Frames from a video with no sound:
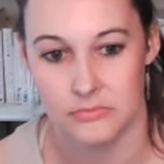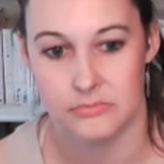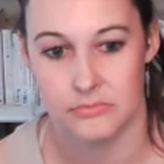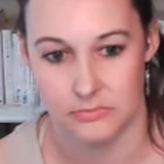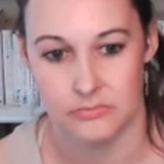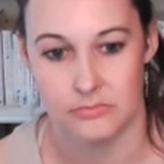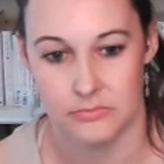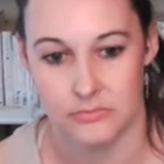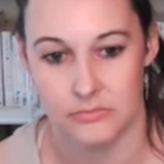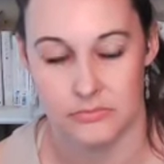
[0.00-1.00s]

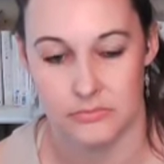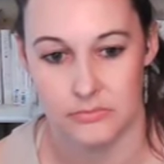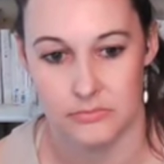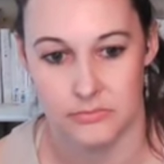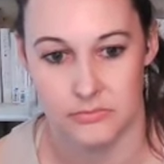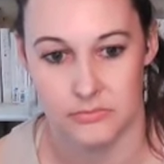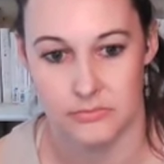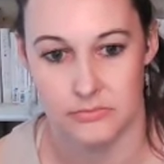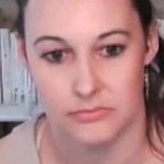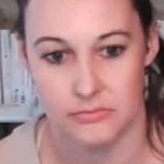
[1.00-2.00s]

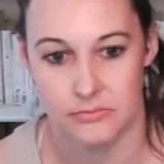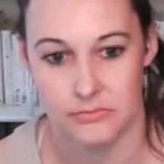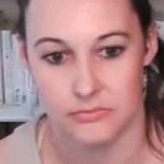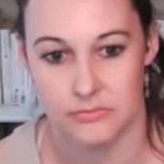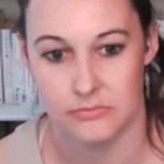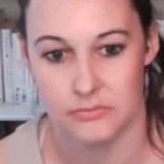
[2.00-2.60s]
(silent)